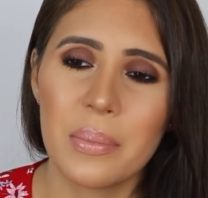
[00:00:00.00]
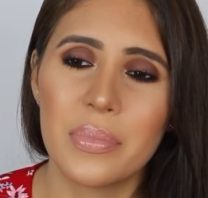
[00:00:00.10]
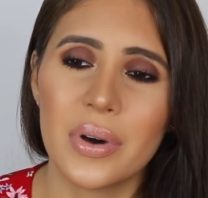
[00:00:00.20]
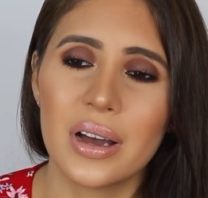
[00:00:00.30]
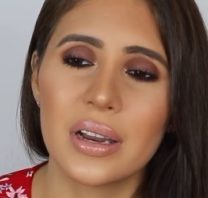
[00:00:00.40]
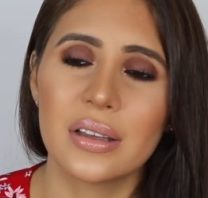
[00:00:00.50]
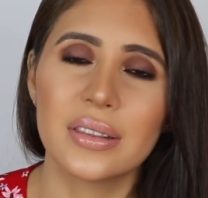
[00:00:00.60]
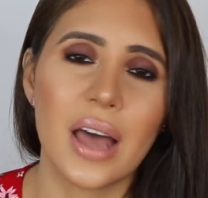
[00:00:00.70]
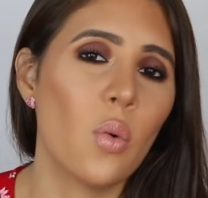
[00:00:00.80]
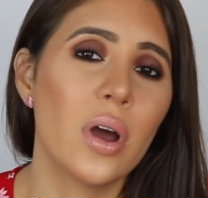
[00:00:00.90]
But
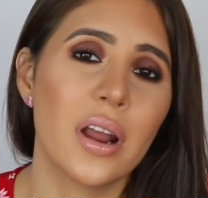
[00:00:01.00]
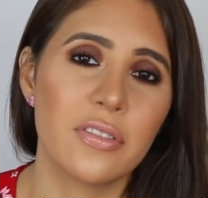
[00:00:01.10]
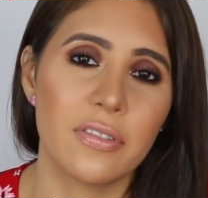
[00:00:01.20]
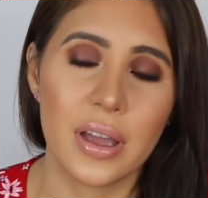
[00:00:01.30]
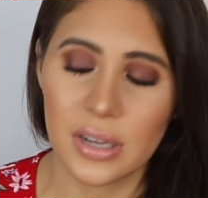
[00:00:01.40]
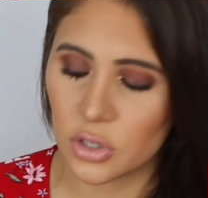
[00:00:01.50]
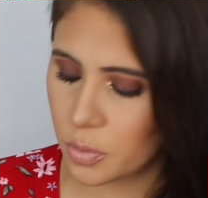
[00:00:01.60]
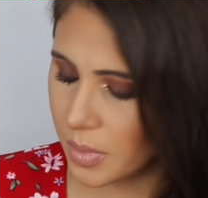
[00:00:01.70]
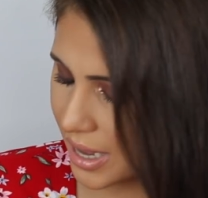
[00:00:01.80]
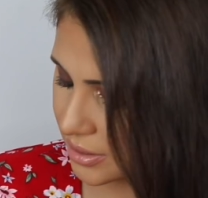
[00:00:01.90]
that one, I find it to
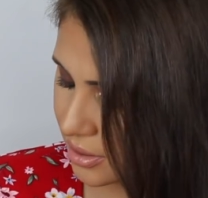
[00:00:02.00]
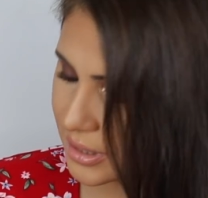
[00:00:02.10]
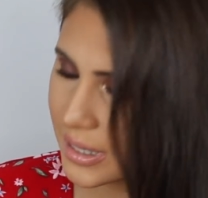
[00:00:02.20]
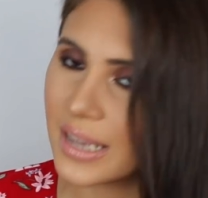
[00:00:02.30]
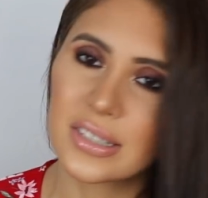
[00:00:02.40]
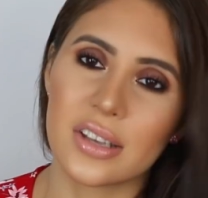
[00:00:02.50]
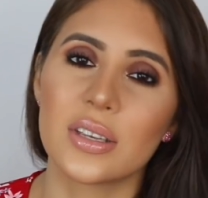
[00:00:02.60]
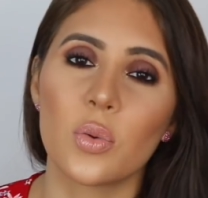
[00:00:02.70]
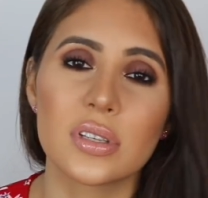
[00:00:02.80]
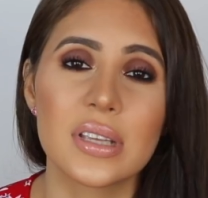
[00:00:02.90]
be a success because
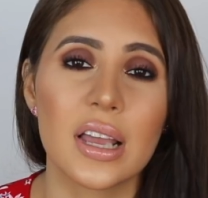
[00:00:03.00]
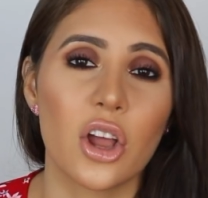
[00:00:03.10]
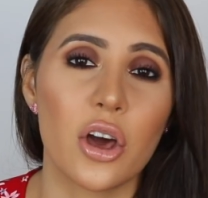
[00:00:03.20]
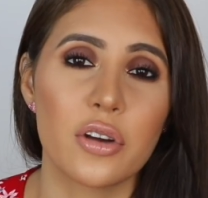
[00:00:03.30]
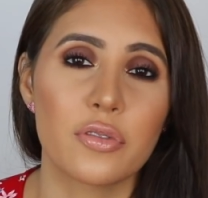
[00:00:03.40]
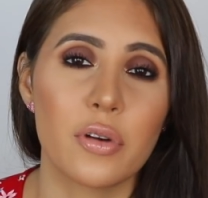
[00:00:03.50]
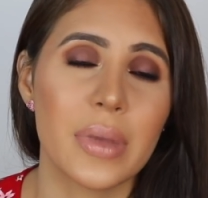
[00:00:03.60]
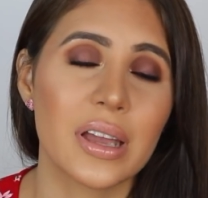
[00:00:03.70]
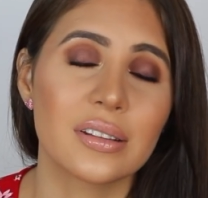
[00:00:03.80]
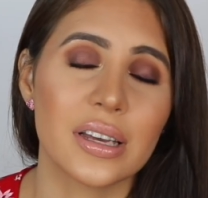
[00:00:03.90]
it was decluttered from
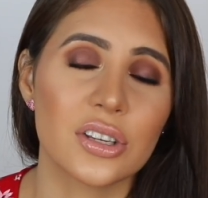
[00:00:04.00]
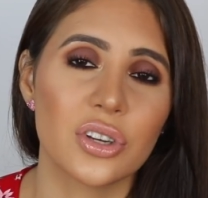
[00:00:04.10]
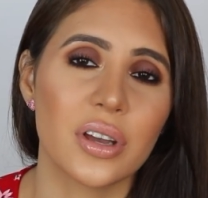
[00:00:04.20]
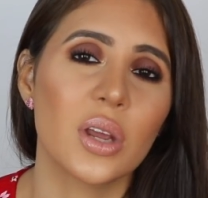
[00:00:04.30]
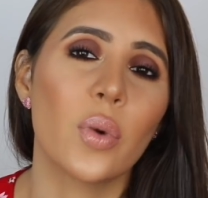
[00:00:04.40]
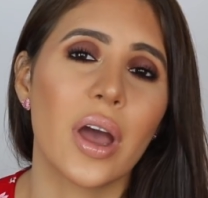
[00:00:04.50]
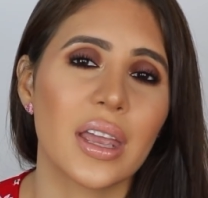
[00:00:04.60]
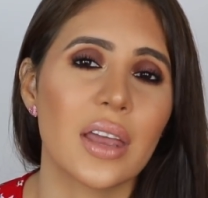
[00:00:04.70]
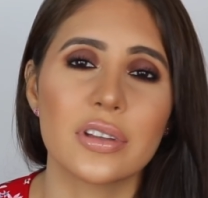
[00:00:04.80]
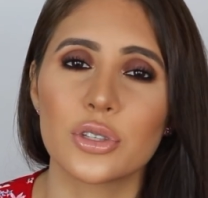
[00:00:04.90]
my collection anyway. I
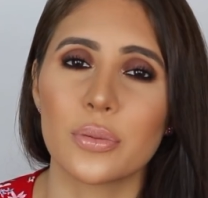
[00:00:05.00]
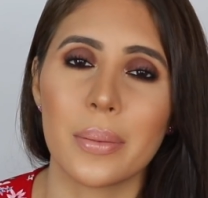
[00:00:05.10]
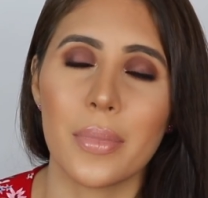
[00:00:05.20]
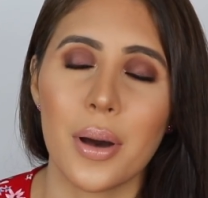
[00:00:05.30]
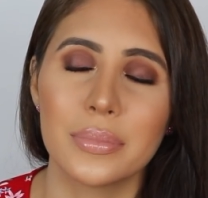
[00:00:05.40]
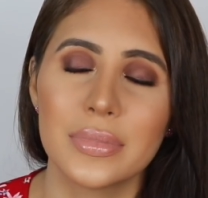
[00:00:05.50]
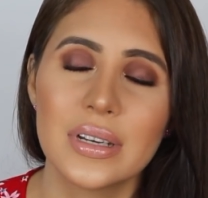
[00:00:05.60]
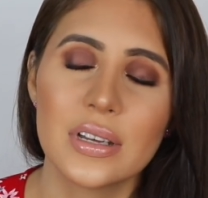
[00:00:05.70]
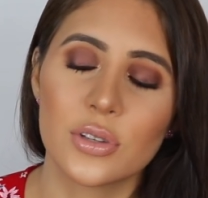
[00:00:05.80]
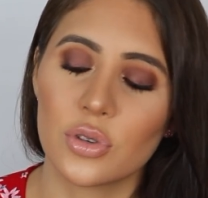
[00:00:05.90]
gave it to my mom,
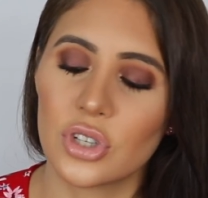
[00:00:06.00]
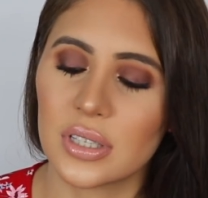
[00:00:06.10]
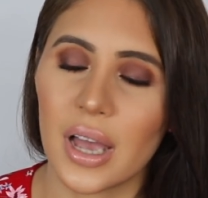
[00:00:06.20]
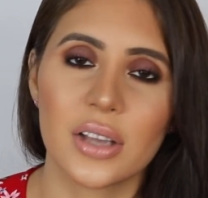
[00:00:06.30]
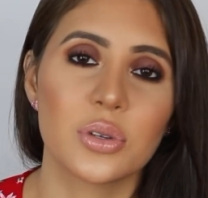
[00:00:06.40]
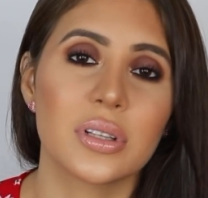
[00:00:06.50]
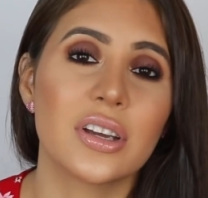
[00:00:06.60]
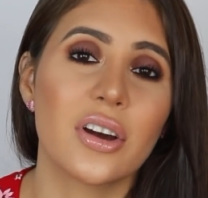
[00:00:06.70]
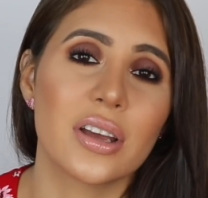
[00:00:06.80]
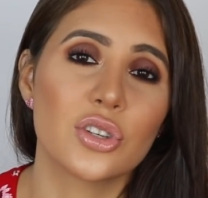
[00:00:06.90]
so she's actually
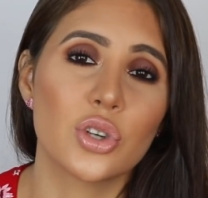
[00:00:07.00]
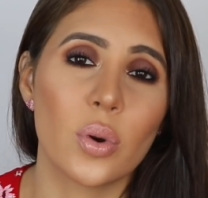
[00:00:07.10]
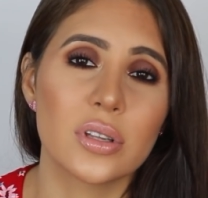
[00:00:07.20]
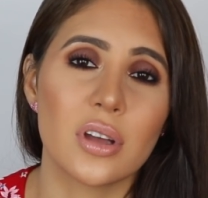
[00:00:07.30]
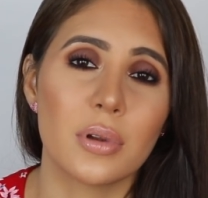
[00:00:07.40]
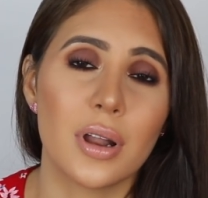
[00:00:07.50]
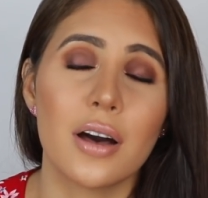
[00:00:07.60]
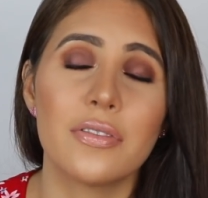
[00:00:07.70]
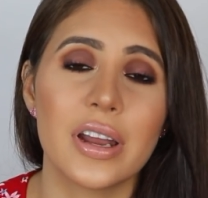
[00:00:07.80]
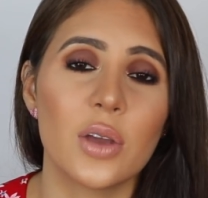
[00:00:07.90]
gonna show it some
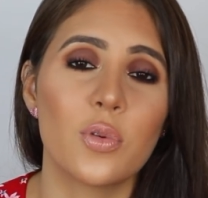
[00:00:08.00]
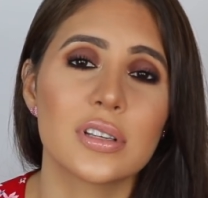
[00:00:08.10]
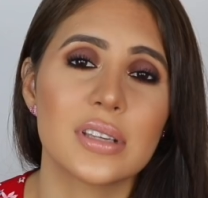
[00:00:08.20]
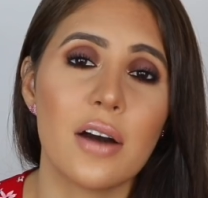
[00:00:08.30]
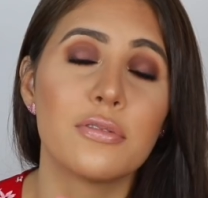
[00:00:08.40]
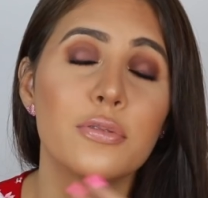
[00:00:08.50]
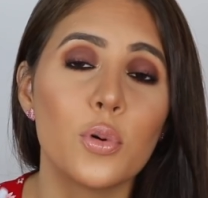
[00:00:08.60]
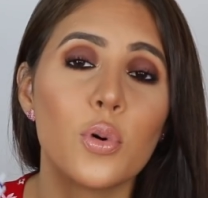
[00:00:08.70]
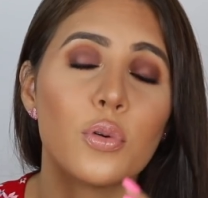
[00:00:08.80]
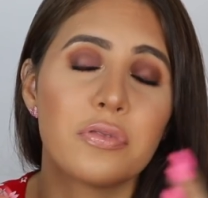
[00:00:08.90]
love, and it was a
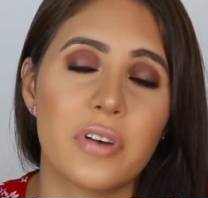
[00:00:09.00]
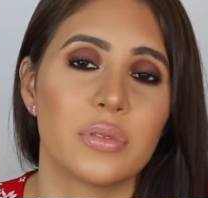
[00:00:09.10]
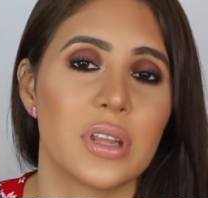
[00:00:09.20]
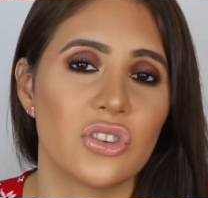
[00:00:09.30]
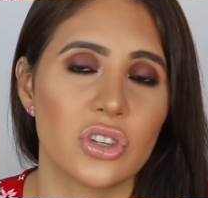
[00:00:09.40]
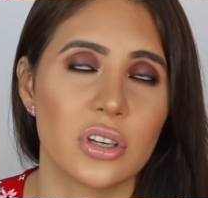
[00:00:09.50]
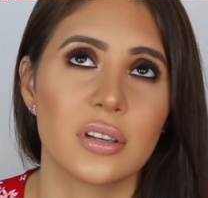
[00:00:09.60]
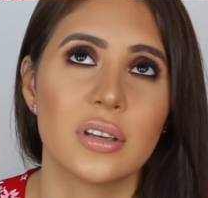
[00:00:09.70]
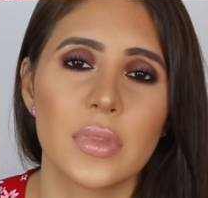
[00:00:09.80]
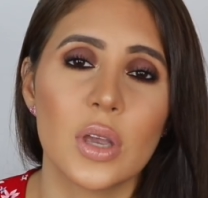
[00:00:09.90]
full
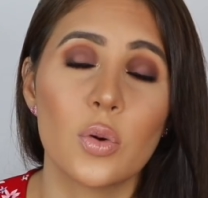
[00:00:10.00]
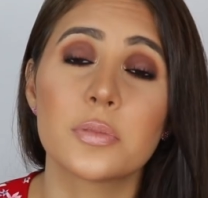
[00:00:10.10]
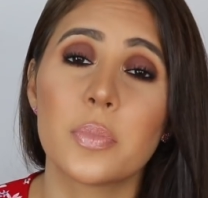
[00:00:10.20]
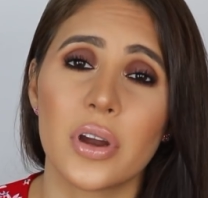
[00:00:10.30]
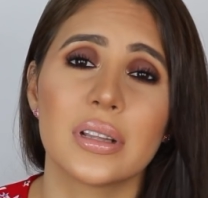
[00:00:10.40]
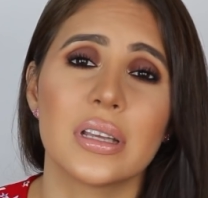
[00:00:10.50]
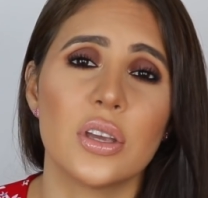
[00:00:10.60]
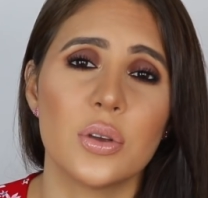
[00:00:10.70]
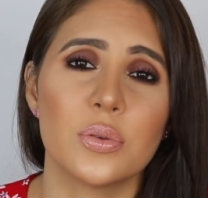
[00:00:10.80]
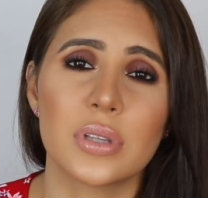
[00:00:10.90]
foundation. It was barely
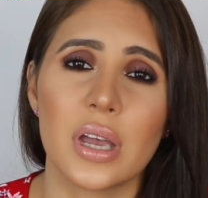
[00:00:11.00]
used.